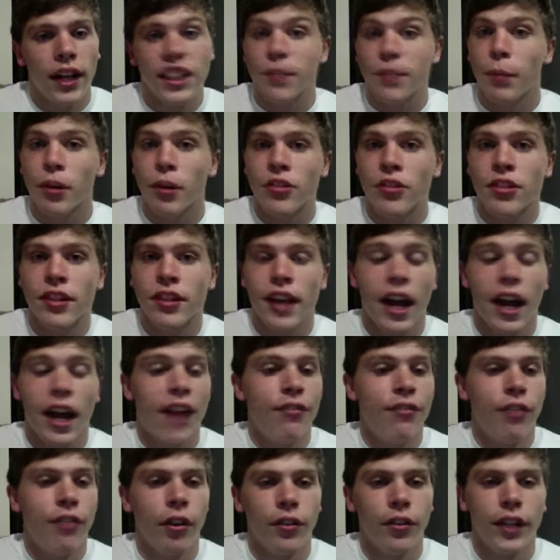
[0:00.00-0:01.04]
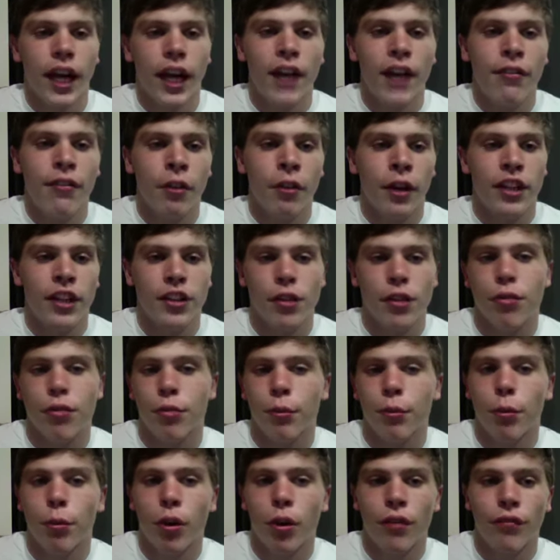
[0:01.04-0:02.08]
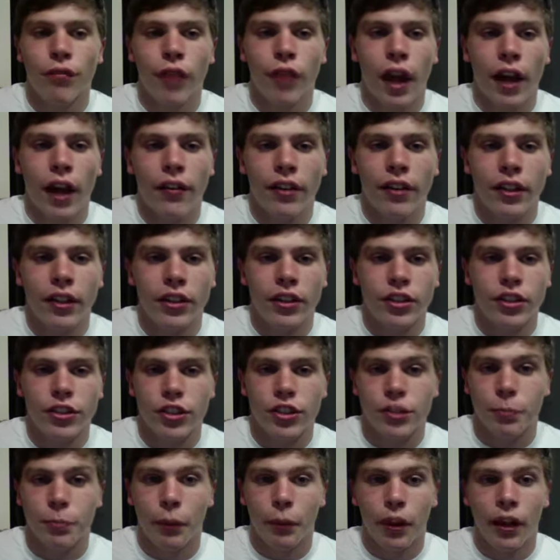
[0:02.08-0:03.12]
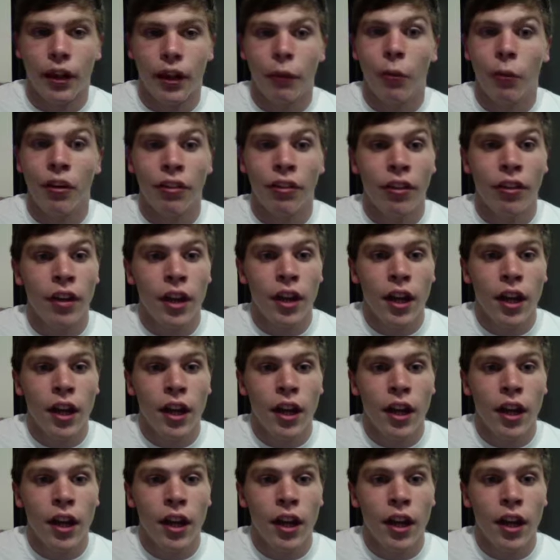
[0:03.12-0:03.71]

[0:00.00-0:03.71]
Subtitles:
opposed to the iPhone has a 3.5-inch display with